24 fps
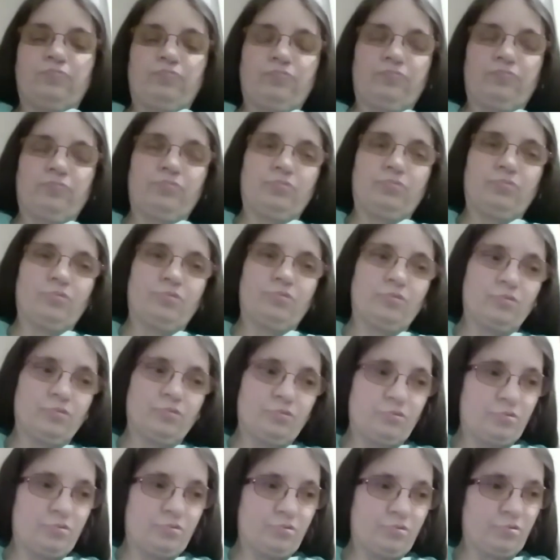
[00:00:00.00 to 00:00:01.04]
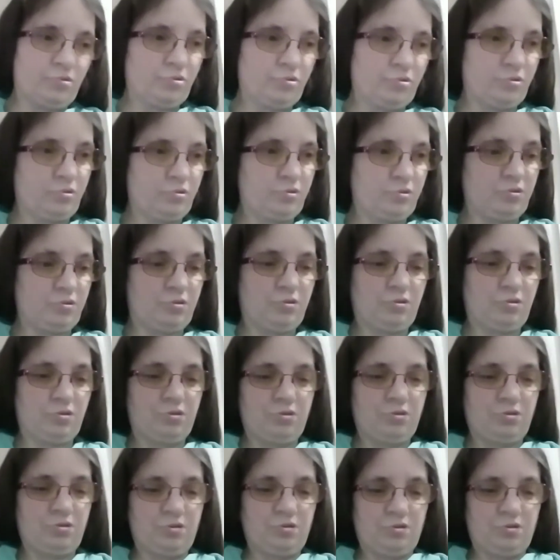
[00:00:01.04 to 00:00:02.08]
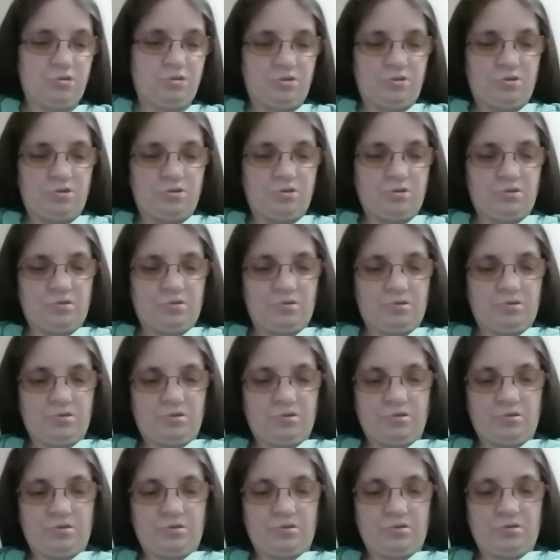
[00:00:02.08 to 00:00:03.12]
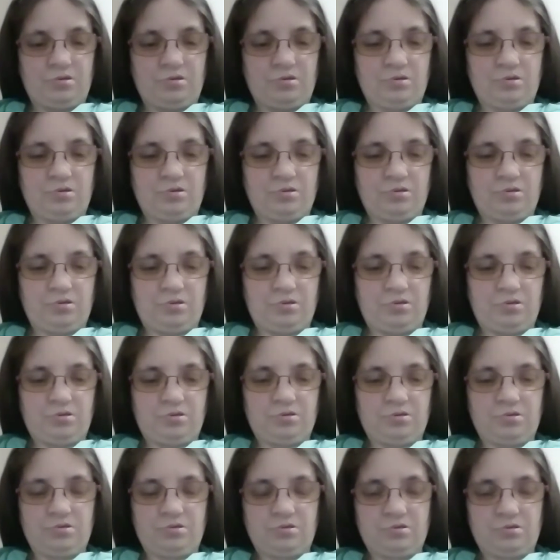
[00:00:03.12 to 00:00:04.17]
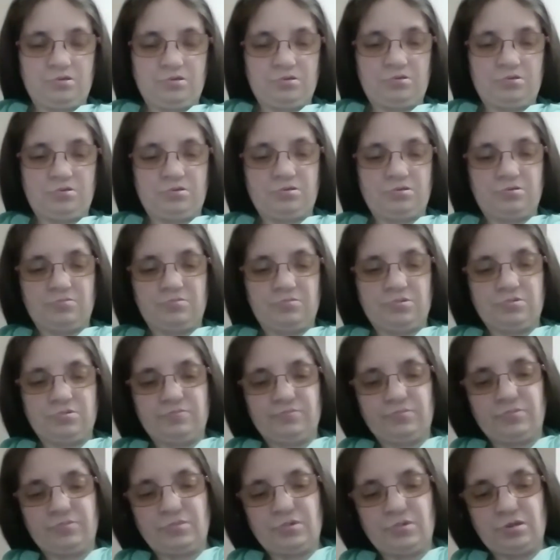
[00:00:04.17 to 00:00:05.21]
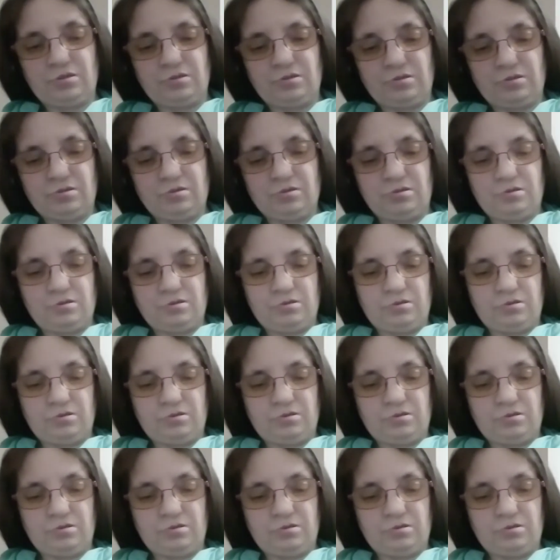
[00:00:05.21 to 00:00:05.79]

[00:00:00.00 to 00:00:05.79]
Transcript: (no one is talking)